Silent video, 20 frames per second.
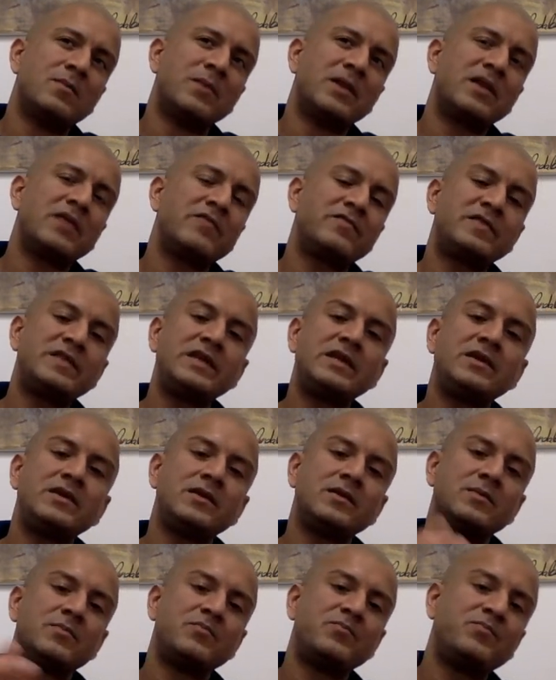if
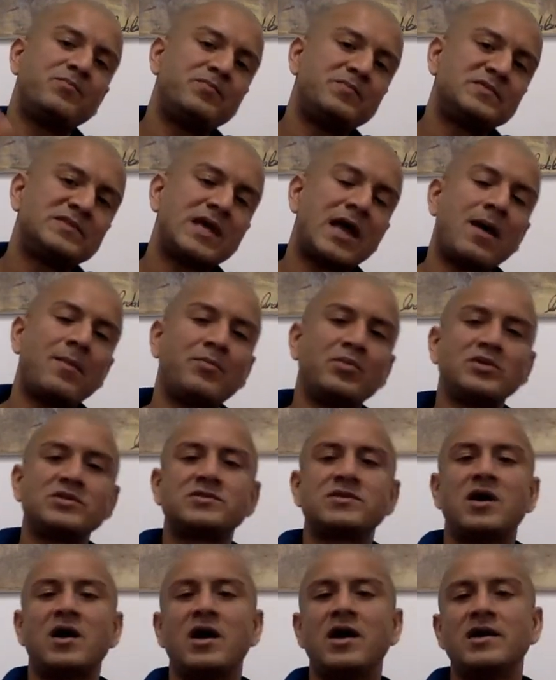the sample
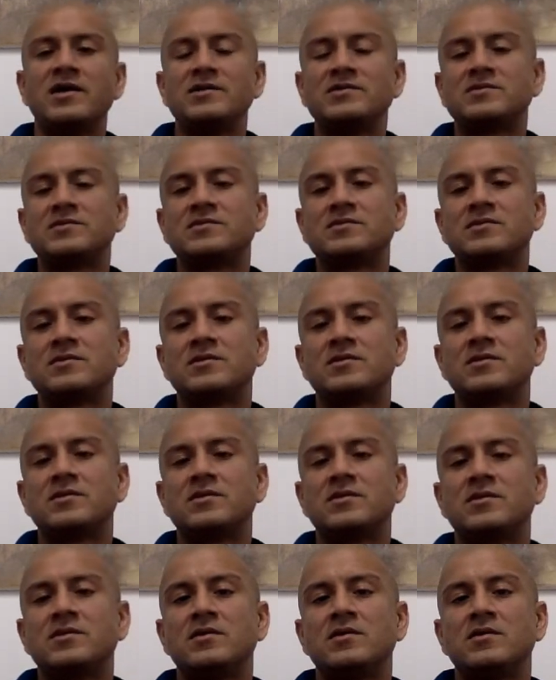size
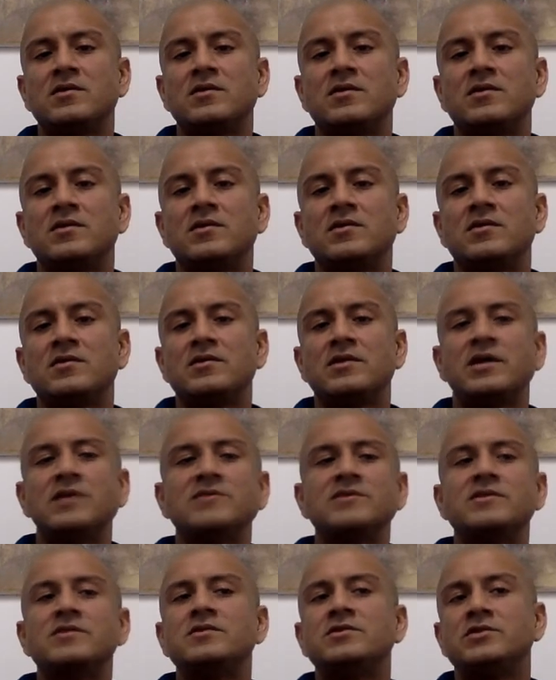
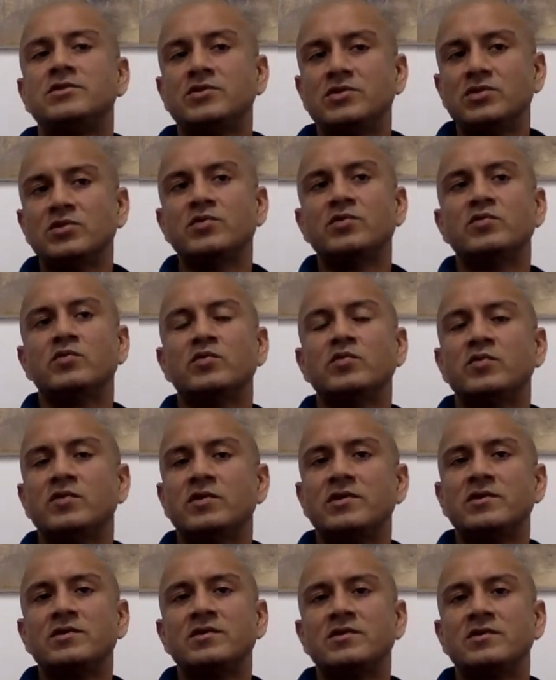doesn't do
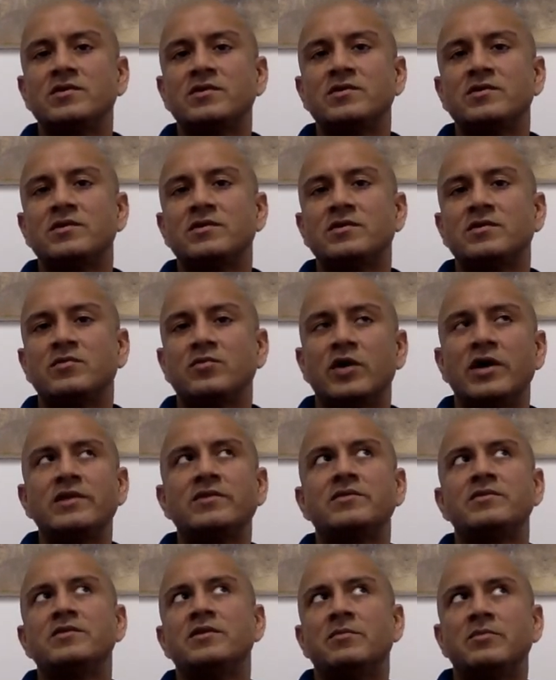
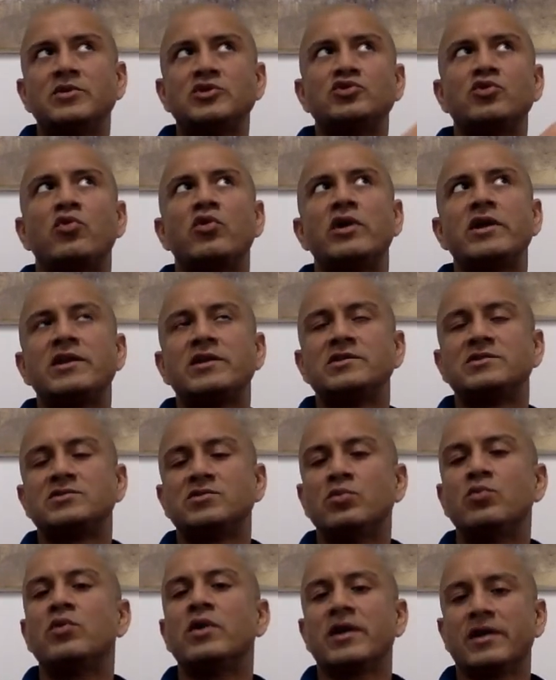what the majority is
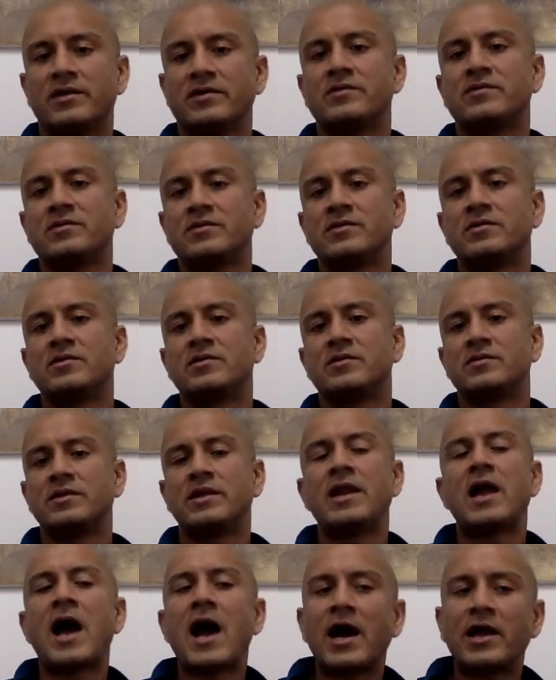doing,
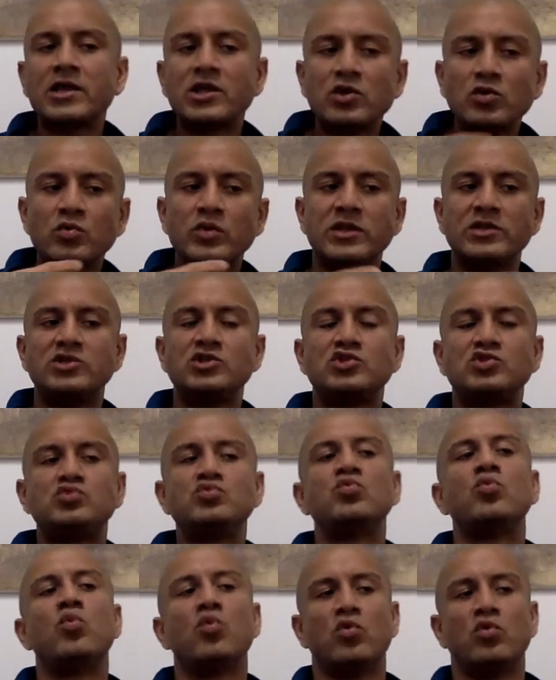then how do you
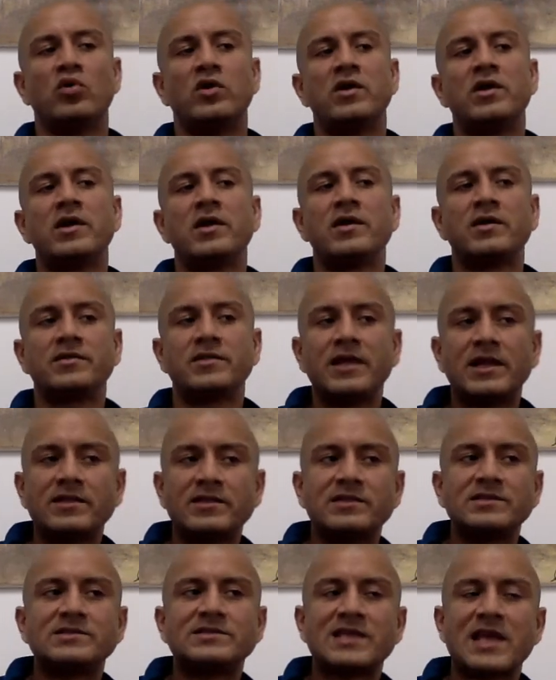ensure that
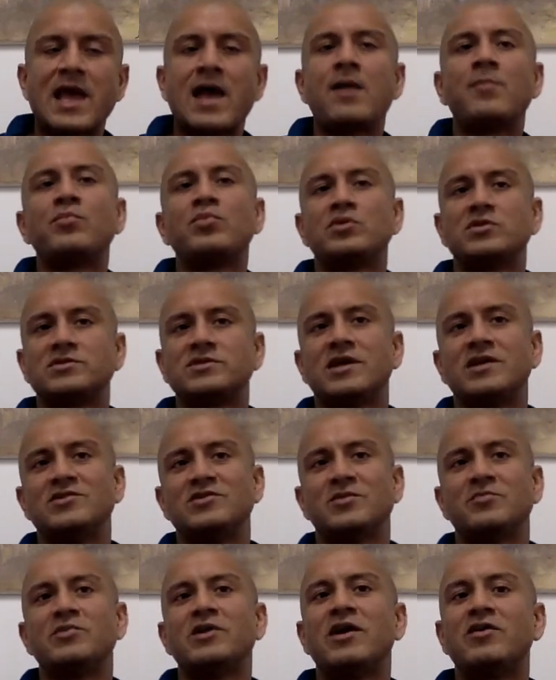the sample size,
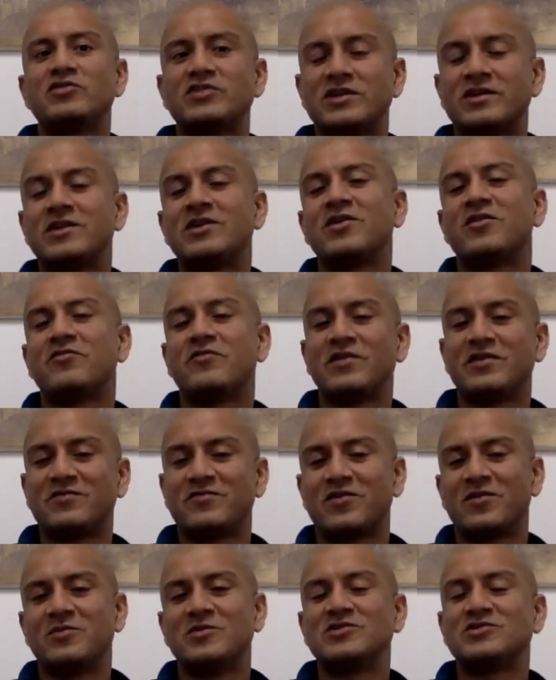I'm now thinking of it
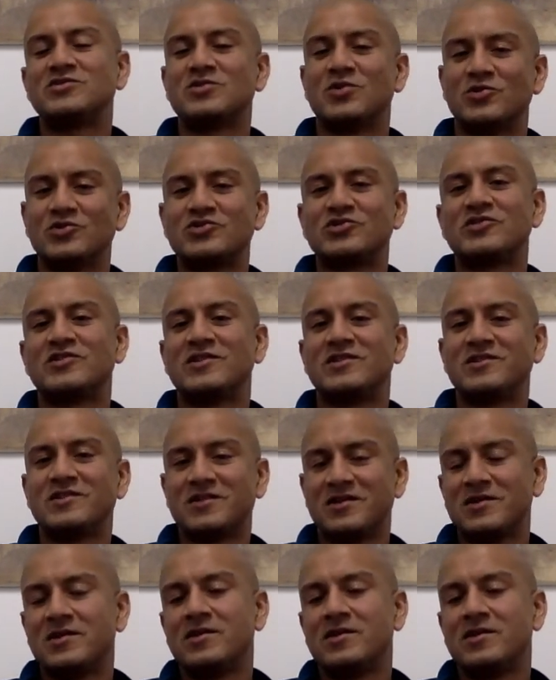from a social,